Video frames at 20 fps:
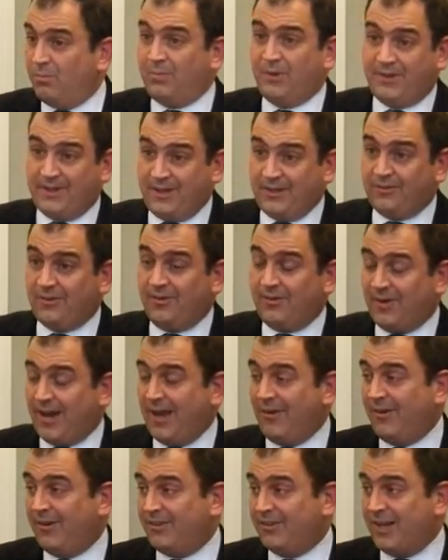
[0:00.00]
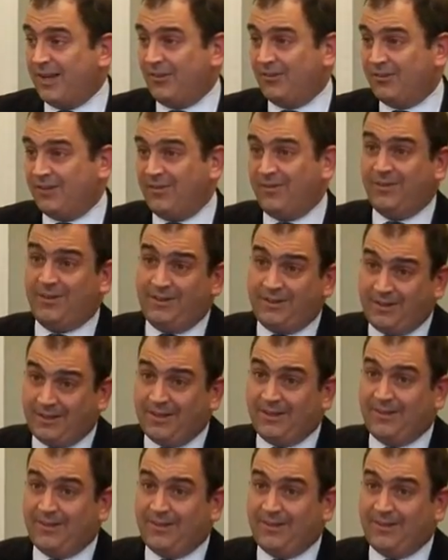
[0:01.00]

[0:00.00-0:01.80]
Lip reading: potentially violates Title VII,